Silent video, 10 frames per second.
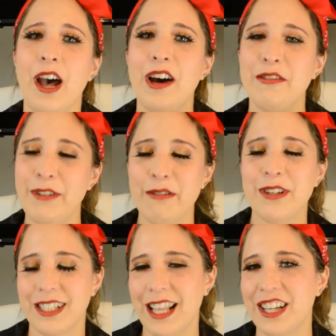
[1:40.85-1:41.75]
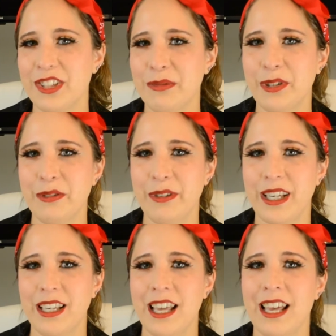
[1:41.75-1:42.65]
of every slasher
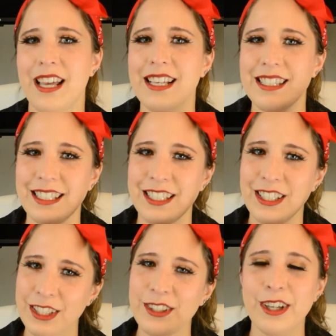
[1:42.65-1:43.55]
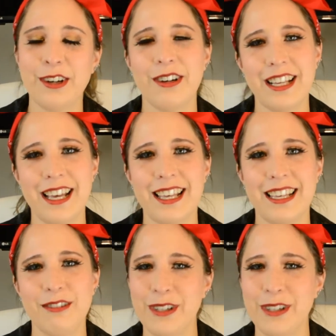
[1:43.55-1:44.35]
movie. Is it, you know that